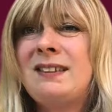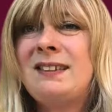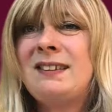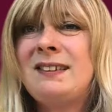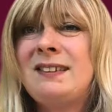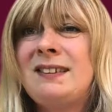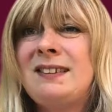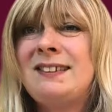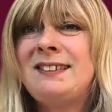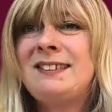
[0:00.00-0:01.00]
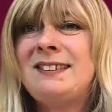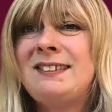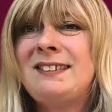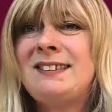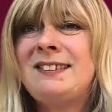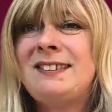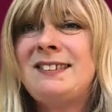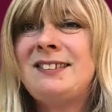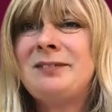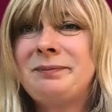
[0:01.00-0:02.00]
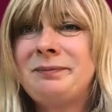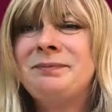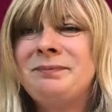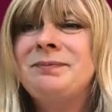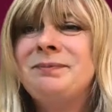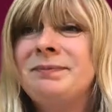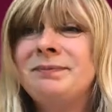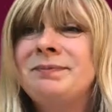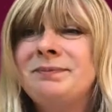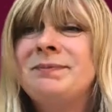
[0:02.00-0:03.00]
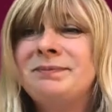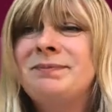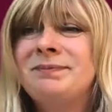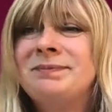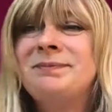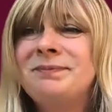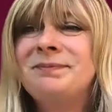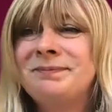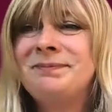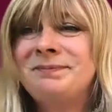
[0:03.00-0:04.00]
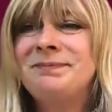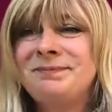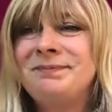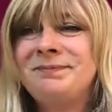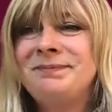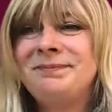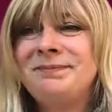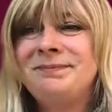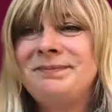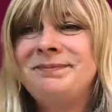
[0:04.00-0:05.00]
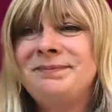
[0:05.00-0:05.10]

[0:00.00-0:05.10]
[no speech]